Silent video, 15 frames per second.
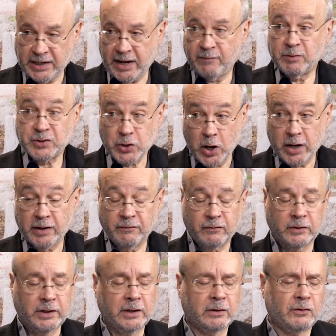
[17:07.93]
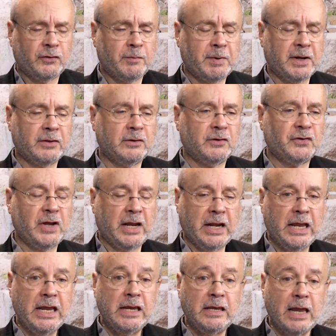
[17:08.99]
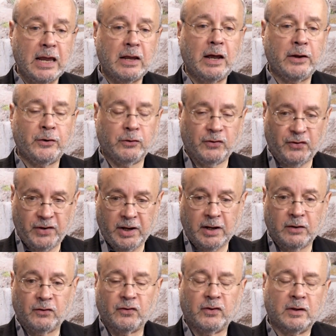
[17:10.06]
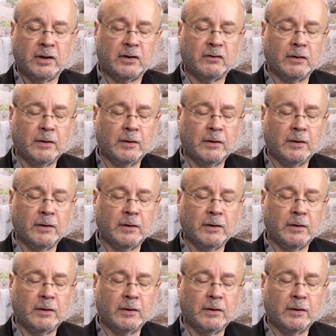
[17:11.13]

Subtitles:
have been talking for years about this, and he understands that